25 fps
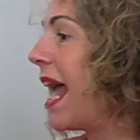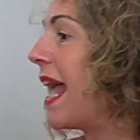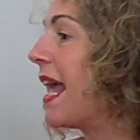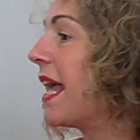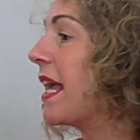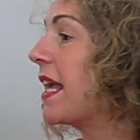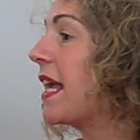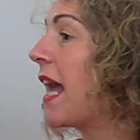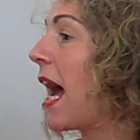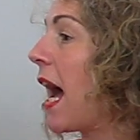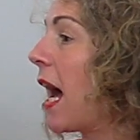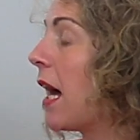
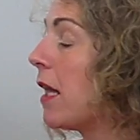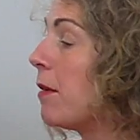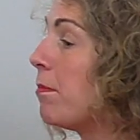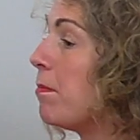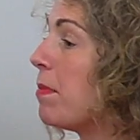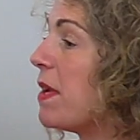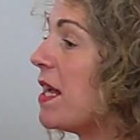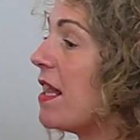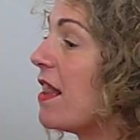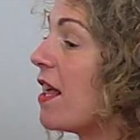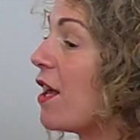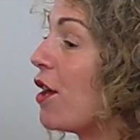It
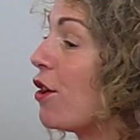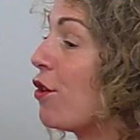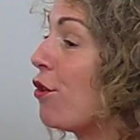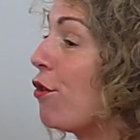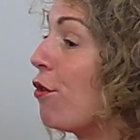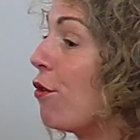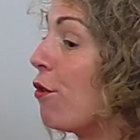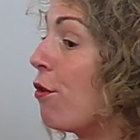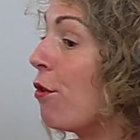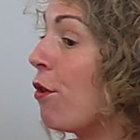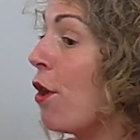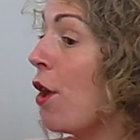can be that
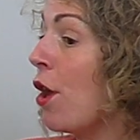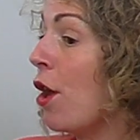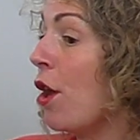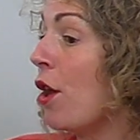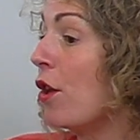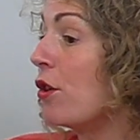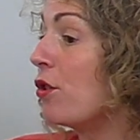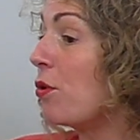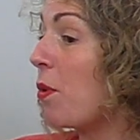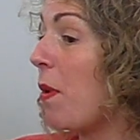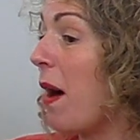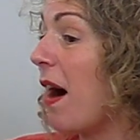you
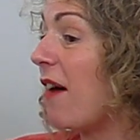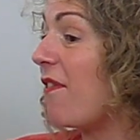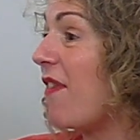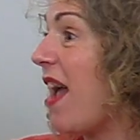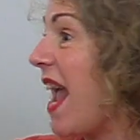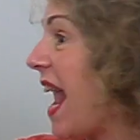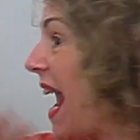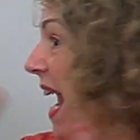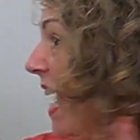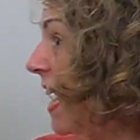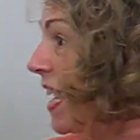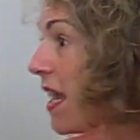don't
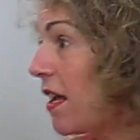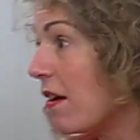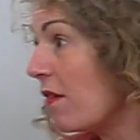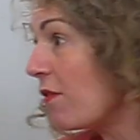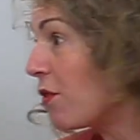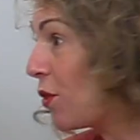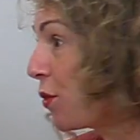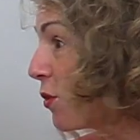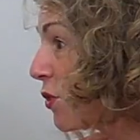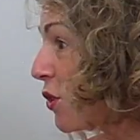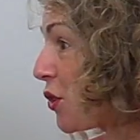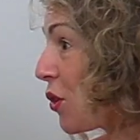have any
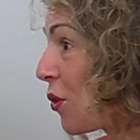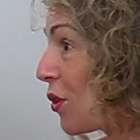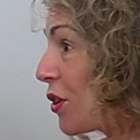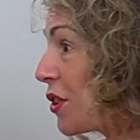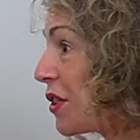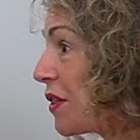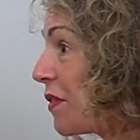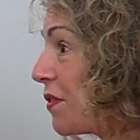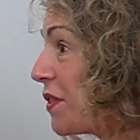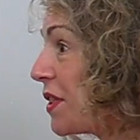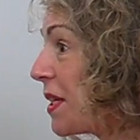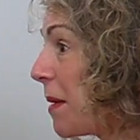of those
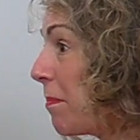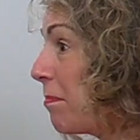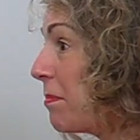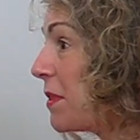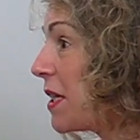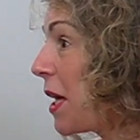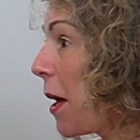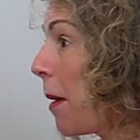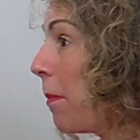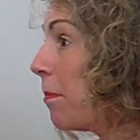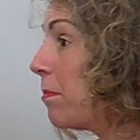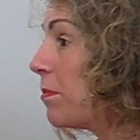sorts of
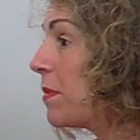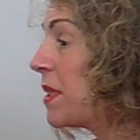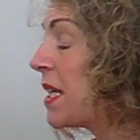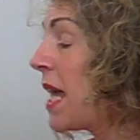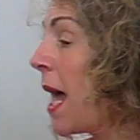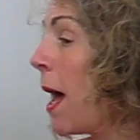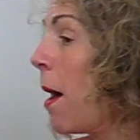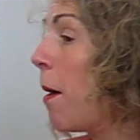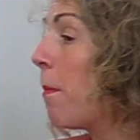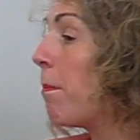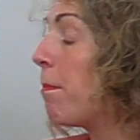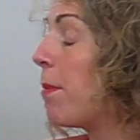symptoms,
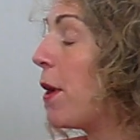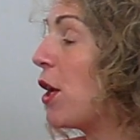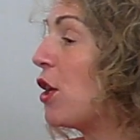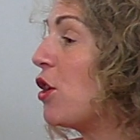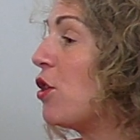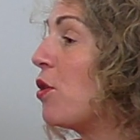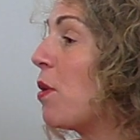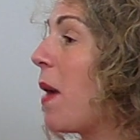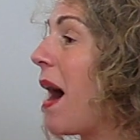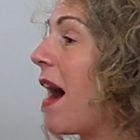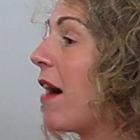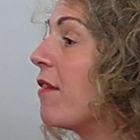
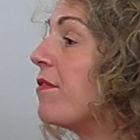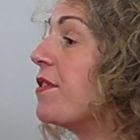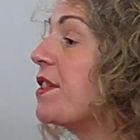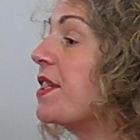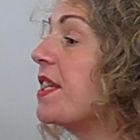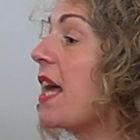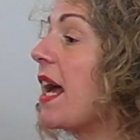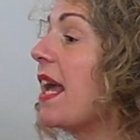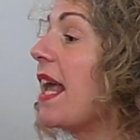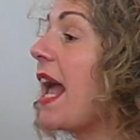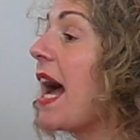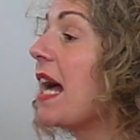but you have
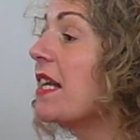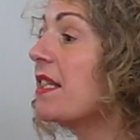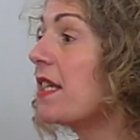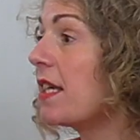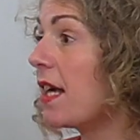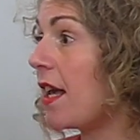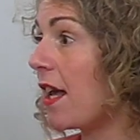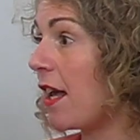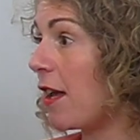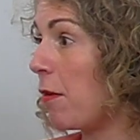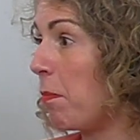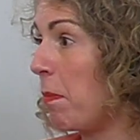
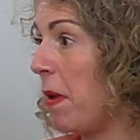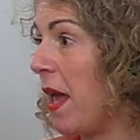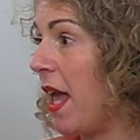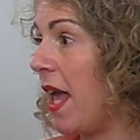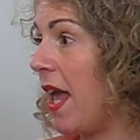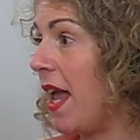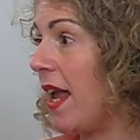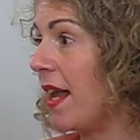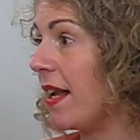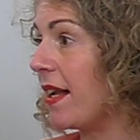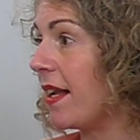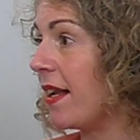sciatic
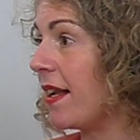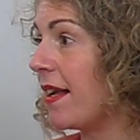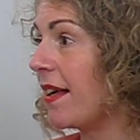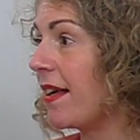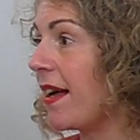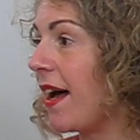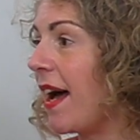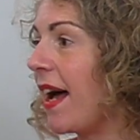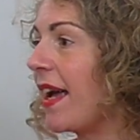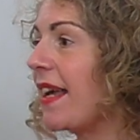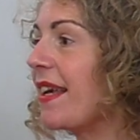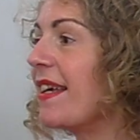pain.
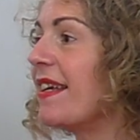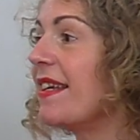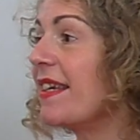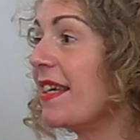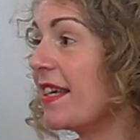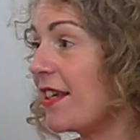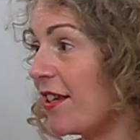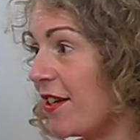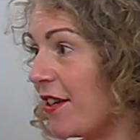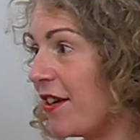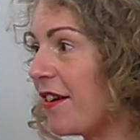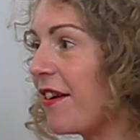I can
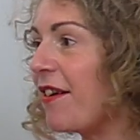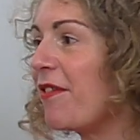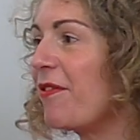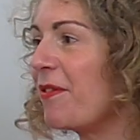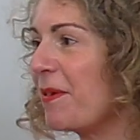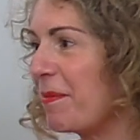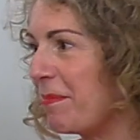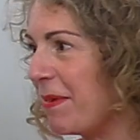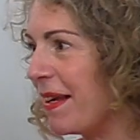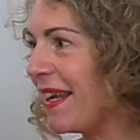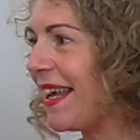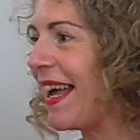hear
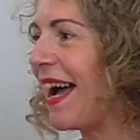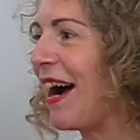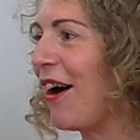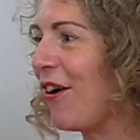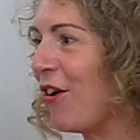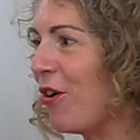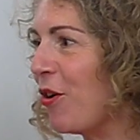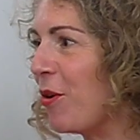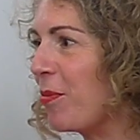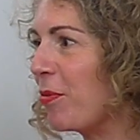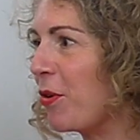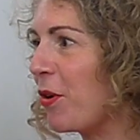everybody at
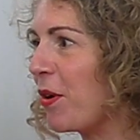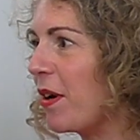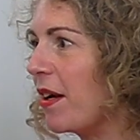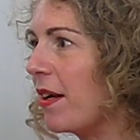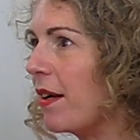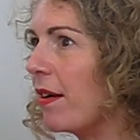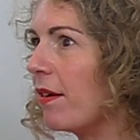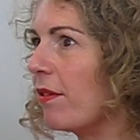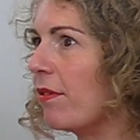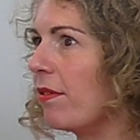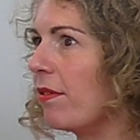home going,